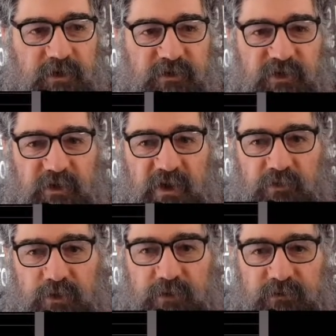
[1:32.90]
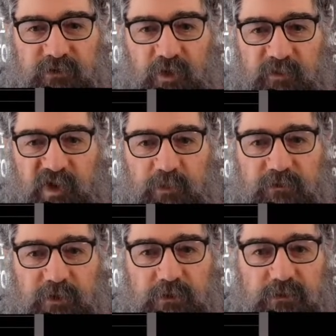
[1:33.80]
let's just go and have a look in the
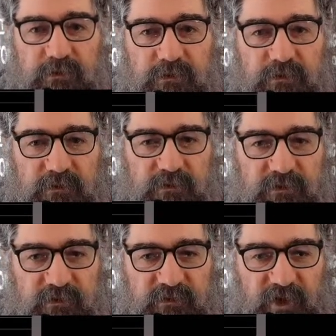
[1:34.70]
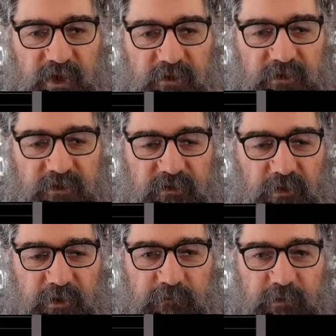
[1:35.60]
timetable view. This is our
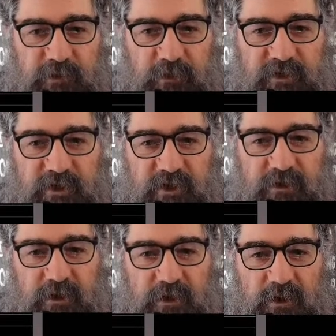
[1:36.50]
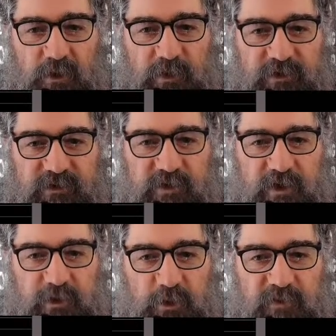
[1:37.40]
entire route over here. We're
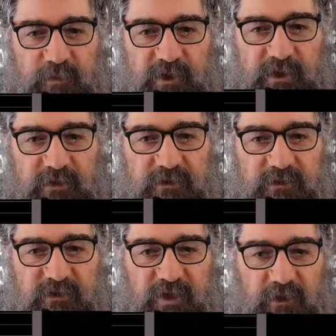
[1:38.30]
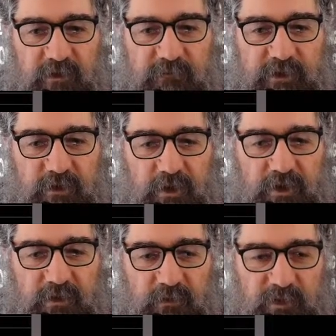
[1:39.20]
starting off up here at the start of the red
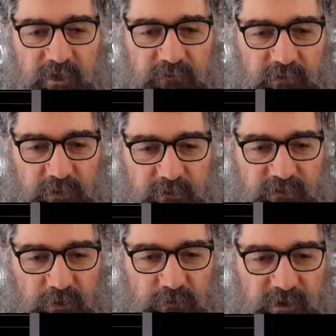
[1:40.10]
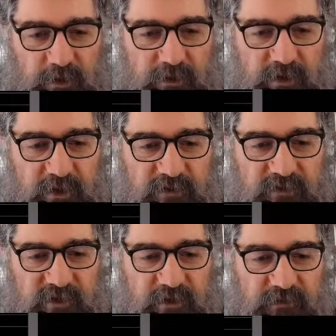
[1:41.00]
line. We're going to follow this whole red line down.
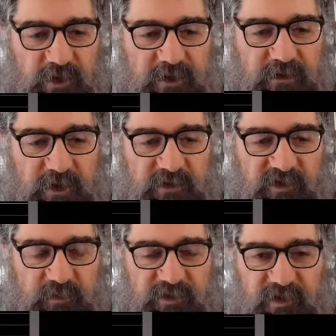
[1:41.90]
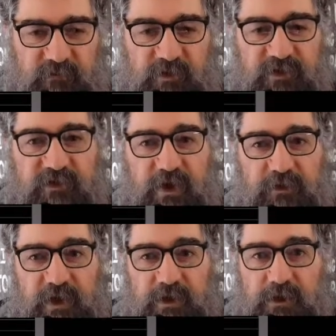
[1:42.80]
This is our train, ends up in San Francisco
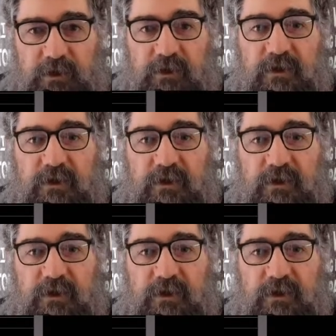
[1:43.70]
down here.